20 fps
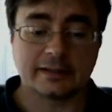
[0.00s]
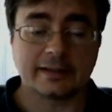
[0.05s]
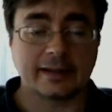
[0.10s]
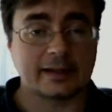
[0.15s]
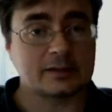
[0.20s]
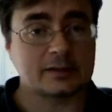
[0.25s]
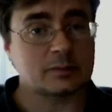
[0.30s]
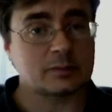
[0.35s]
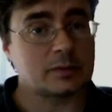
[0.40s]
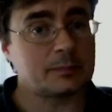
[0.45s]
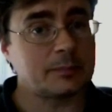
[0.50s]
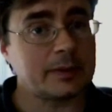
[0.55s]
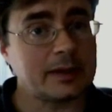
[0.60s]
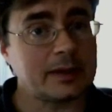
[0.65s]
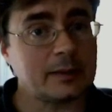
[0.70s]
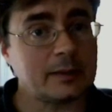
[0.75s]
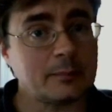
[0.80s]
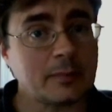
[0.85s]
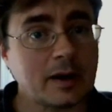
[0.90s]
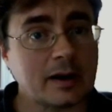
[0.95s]
Now that's what
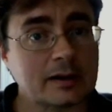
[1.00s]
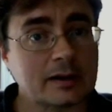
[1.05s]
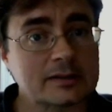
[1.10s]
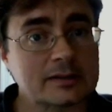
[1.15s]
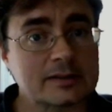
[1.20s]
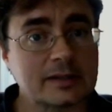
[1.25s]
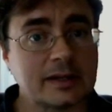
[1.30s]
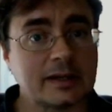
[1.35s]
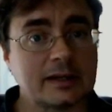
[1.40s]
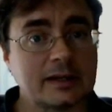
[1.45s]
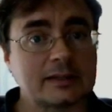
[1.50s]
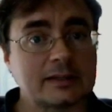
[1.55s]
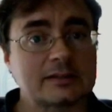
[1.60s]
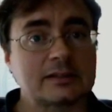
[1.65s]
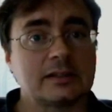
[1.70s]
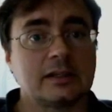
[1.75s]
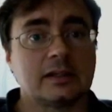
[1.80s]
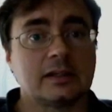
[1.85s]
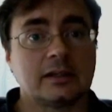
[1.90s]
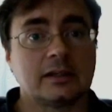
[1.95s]
PMBOK
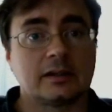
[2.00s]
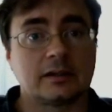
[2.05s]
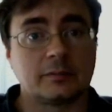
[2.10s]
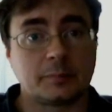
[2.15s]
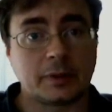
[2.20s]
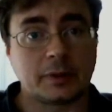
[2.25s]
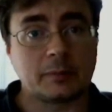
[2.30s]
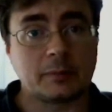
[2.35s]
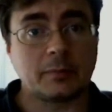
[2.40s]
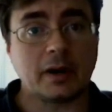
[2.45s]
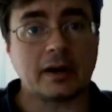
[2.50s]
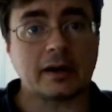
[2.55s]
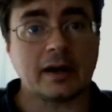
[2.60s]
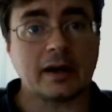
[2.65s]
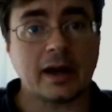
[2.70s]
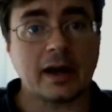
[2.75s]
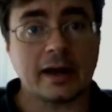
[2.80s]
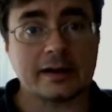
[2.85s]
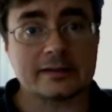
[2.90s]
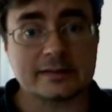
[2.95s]
says. The PMBOK
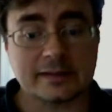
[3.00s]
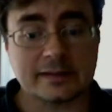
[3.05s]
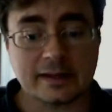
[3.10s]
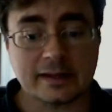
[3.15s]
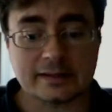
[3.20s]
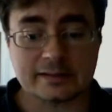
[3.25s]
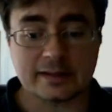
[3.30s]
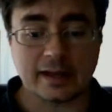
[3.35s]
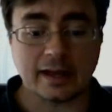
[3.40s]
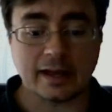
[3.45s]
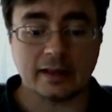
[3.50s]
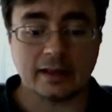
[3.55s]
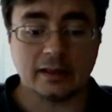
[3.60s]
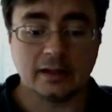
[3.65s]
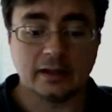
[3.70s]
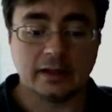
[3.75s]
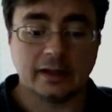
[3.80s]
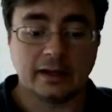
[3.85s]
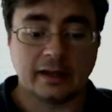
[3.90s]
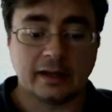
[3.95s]
guide says that.
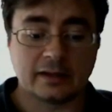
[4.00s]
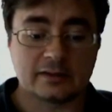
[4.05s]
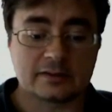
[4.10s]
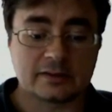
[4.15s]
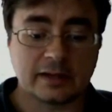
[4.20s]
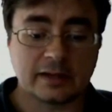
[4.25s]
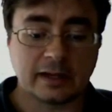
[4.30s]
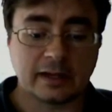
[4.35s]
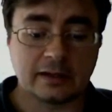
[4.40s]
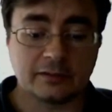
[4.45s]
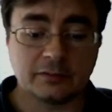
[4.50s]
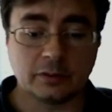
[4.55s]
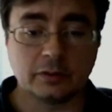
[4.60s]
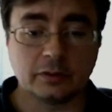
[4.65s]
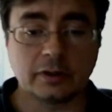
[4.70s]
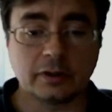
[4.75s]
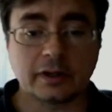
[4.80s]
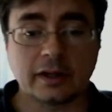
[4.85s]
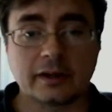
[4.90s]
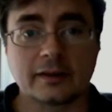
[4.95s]
And if
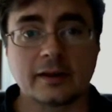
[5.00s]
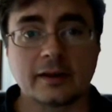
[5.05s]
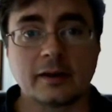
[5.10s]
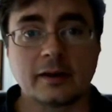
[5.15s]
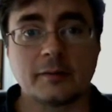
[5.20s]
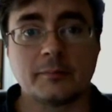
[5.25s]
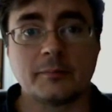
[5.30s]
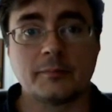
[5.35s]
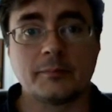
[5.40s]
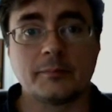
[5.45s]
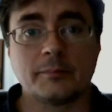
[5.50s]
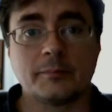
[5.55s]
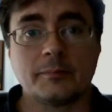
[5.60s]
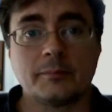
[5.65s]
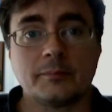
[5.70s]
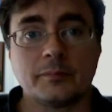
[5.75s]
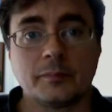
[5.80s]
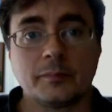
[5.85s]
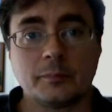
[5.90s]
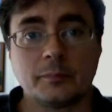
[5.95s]
you look at the
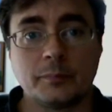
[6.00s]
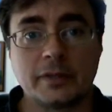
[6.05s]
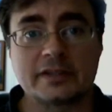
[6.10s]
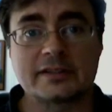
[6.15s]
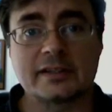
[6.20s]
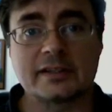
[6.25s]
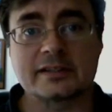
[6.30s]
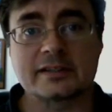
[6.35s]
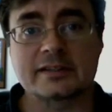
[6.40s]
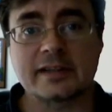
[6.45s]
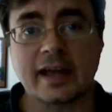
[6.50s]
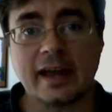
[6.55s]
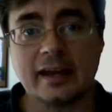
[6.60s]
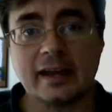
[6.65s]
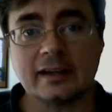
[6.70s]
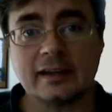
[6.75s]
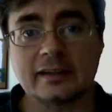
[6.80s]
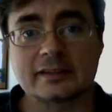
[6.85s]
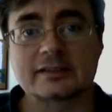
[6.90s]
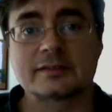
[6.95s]
business
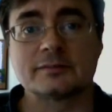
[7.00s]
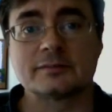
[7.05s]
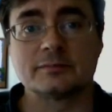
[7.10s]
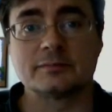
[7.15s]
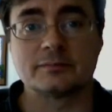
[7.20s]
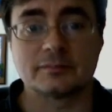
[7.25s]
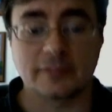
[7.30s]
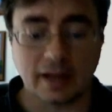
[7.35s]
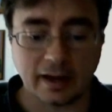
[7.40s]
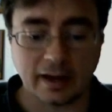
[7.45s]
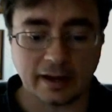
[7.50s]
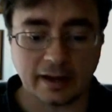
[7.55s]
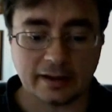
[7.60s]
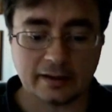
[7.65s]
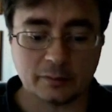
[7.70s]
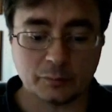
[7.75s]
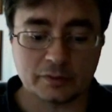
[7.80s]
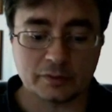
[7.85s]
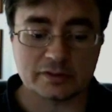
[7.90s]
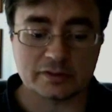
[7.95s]
analyst
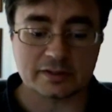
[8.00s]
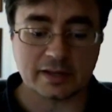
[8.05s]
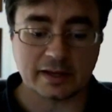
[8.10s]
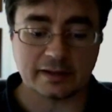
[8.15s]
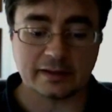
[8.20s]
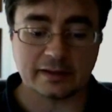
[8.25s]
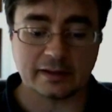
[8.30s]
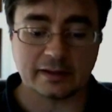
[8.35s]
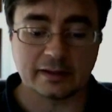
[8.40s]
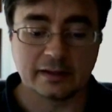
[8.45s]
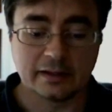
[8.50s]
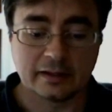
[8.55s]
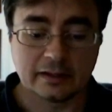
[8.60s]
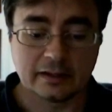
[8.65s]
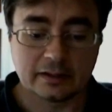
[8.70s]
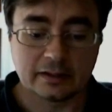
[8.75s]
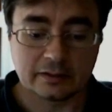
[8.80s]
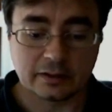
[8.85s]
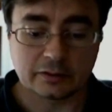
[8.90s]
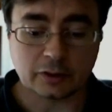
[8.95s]
guide, it would say that
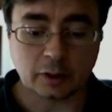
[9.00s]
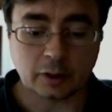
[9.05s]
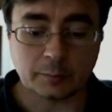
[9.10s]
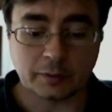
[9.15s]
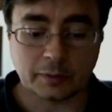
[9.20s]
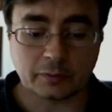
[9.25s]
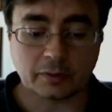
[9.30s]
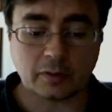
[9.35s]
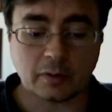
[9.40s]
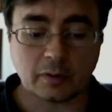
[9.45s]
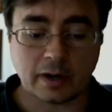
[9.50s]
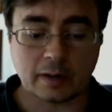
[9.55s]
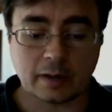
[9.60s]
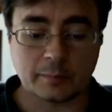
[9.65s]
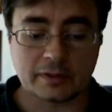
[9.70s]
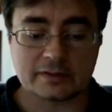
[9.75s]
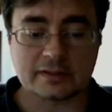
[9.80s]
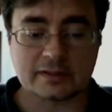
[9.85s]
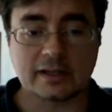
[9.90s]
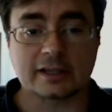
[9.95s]
determine
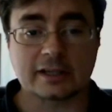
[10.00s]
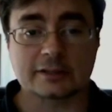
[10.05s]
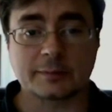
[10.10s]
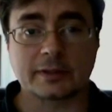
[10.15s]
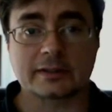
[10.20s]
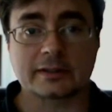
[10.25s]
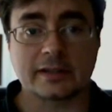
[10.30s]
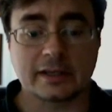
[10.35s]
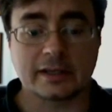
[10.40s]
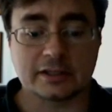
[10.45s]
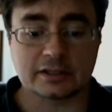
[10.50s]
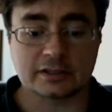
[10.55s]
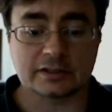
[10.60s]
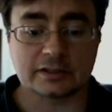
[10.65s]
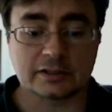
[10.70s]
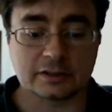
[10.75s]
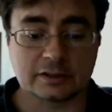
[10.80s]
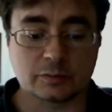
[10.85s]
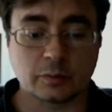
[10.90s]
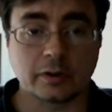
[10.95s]
requirements and
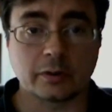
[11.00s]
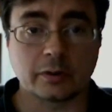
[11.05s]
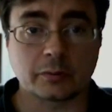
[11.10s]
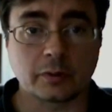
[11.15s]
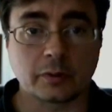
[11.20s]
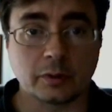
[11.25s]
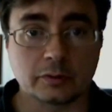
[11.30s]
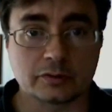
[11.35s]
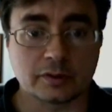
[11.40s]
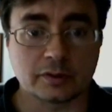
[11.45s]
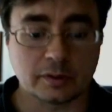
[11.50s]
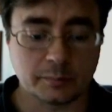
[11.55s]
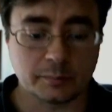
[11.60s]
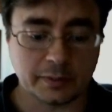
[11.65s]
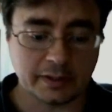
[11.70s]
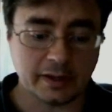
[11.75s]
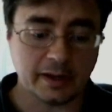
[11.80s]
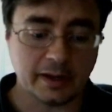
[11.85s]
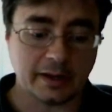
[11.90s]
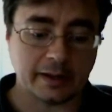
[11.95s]
expectations is one of the roles of
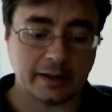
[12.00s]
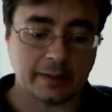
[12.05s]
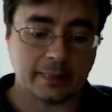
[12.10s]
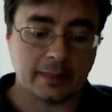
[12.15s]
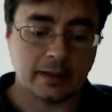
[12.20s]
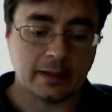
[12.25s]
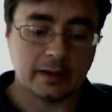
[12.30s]
the BA.